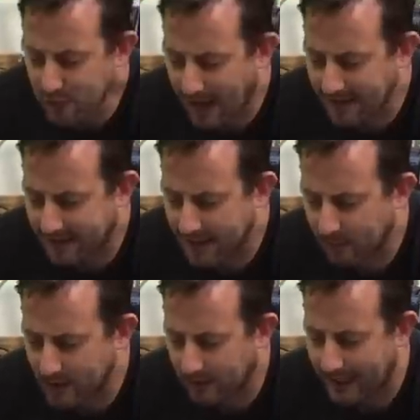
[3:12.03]
you guys
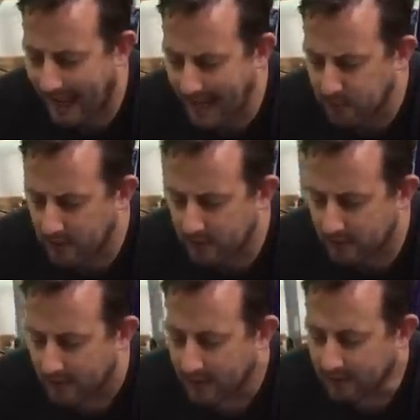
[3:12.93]
get real
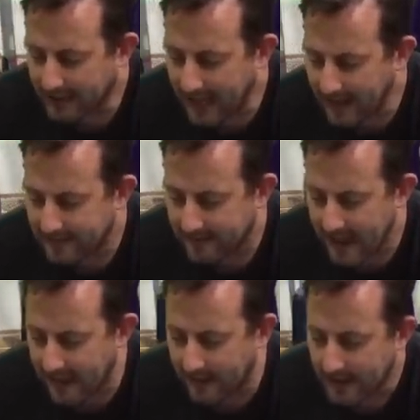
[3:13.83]
cameras? For God's
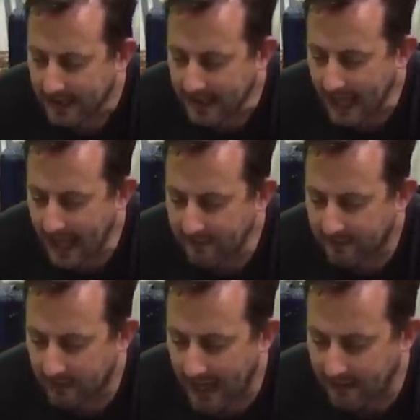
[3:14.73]
sake, you
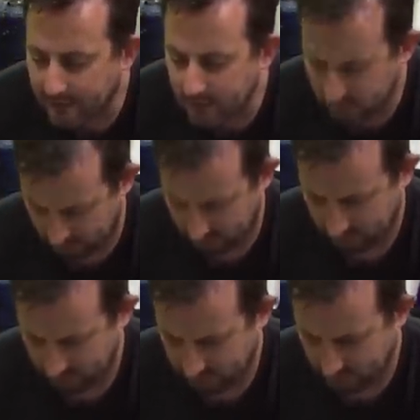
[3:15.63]
have to have.
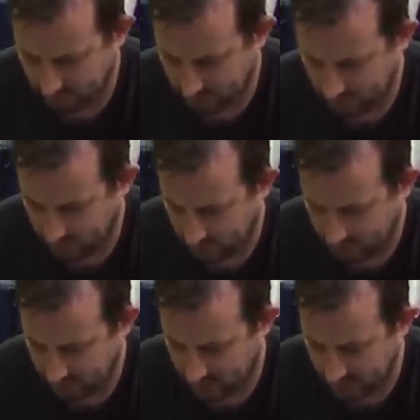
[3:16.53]
I know this.
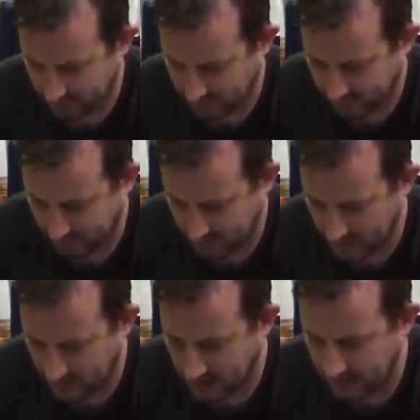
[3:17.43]
One. That's going to be Magic the
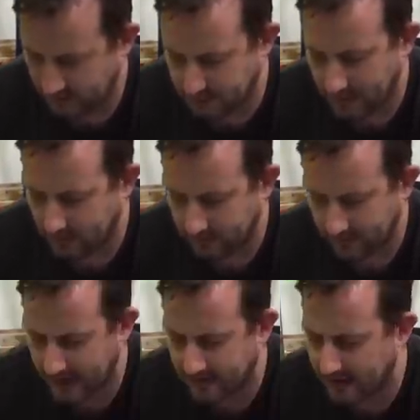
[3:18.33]
Gathering. He spelled.
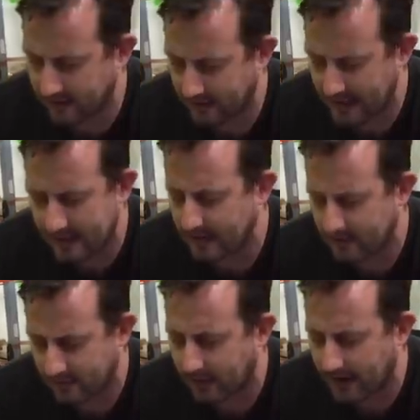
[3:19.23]
For God's sake, he.
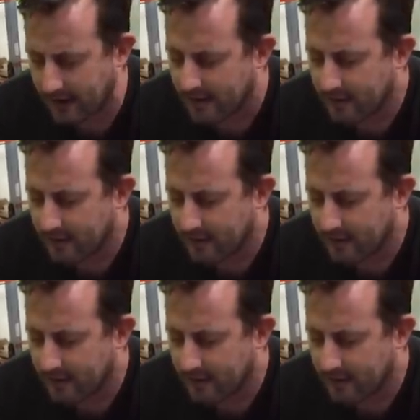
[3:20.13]
he sorry.